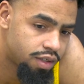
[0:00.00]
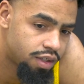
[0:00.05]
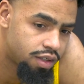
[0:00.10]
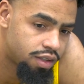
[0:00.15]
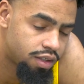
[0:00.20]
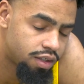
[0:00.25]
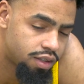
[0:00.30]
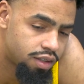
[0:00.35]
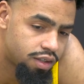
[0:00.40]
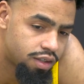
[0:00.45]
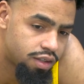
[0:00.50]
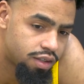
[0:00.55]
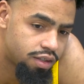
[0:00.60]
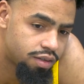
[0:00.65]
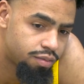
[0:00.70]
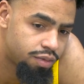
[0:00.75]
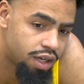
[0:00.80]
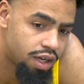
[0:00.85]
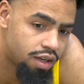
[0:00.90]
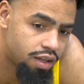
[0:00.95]
Uh,
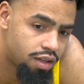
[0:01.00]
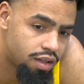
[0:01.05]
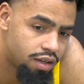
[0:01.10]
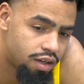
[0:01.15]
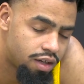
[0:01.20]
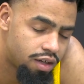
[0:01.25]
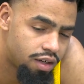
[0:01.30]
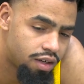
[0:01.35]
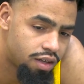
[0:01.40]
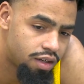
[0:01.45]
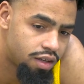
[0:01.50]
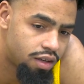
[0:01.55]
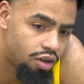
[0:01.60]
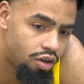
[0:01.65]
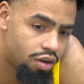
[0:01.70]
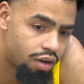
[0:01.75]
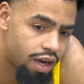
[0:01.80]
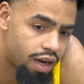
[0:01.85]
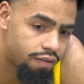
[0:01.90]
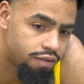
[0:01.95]
we got a, lo- a,
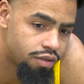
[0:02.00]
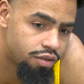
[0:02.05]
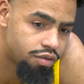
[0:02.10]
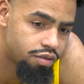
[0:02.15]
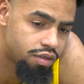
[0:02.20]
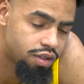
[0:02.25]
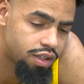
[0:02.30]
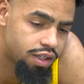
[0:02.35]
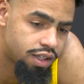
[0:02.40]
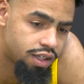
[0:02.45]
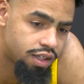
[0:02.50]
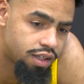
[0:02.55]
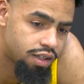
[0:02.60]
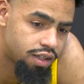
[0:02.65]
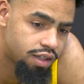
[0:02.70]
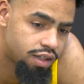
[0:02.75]
long afternoon today,